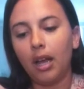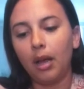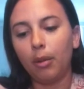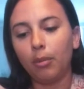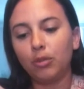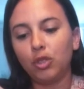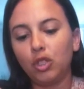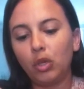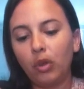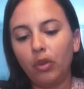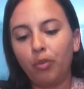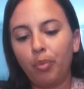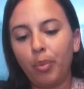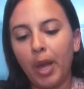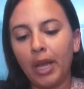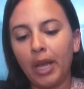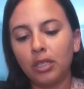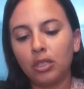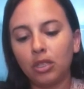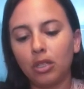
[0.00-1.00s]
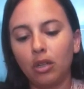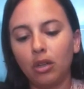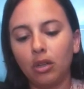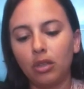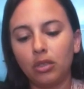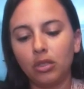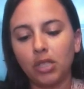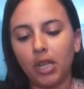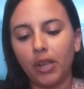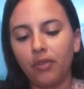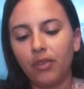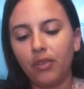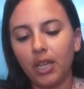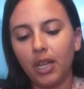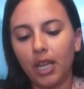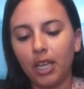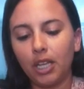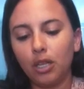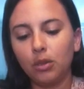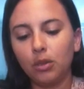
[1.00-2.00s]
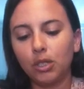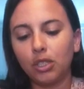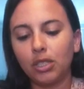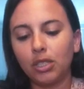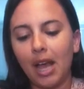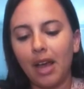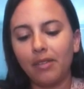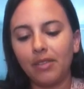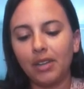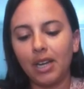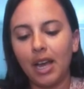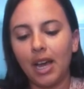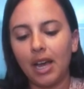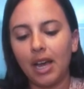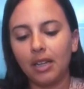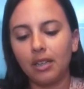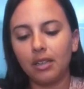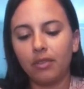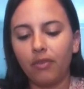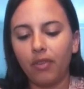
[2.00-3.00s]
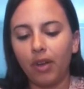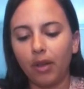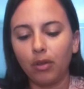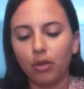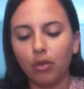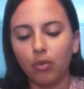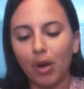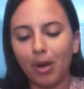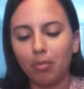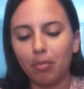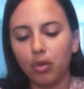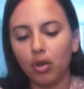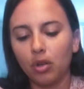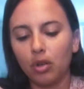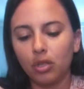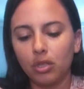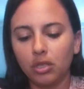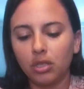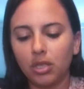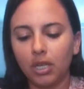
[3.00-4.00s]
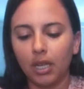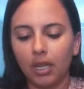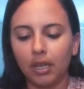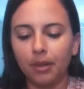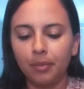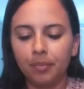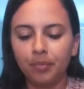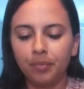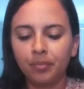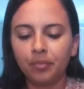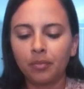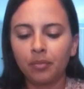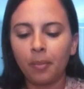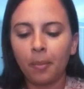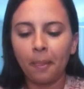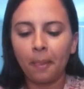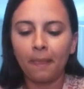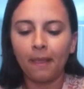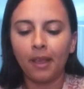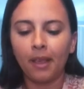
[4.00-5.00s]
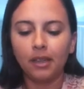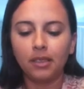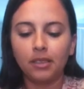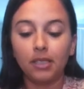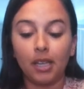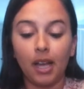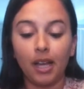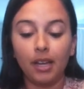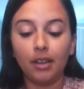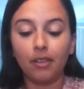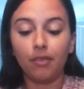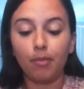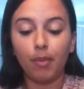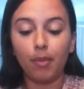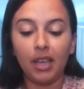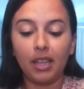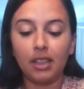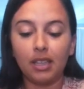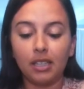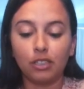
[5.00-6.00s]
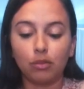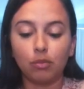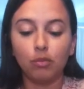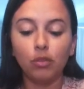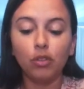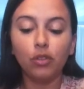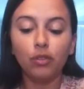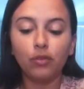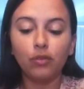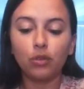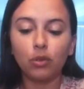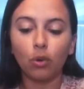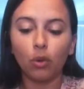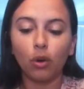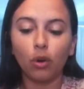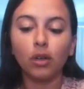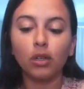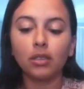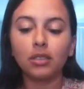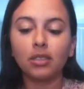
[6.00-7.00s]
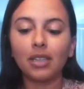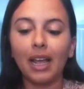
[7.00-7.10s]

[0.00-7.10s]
Two of Pentacles. I feel like you just haven't found the right person to kind of make this move towards.